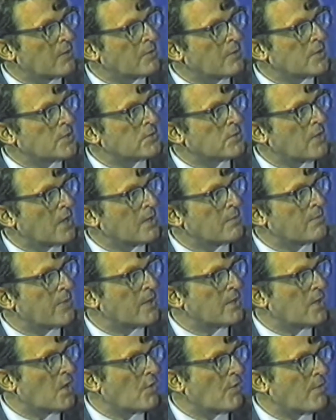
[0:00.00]
I always try to
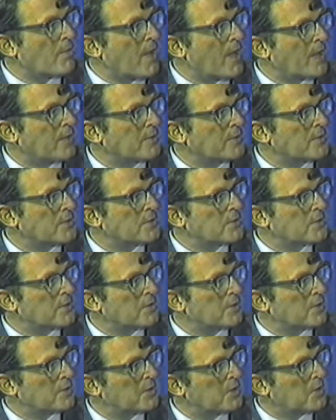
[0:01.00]
bend over backwards
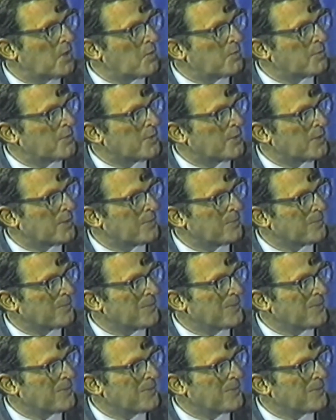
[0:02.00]
to cope with them.